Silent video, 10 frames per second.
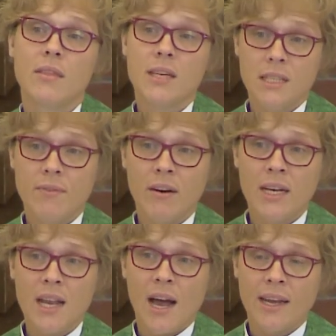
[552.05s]
This very
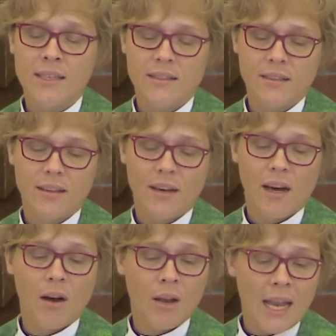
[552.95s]
night,
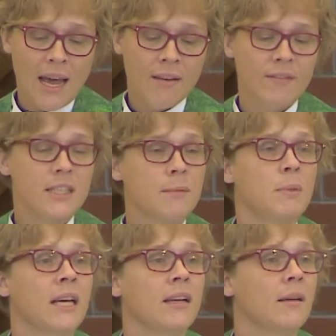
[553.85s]
our life is
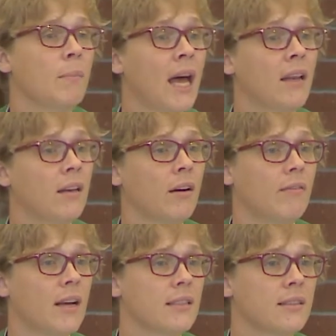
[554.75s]
being demanded
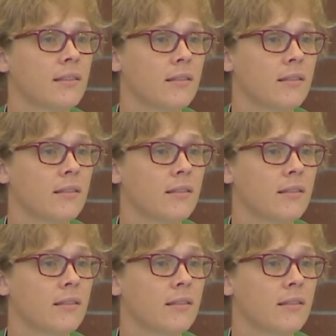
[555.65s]
of us.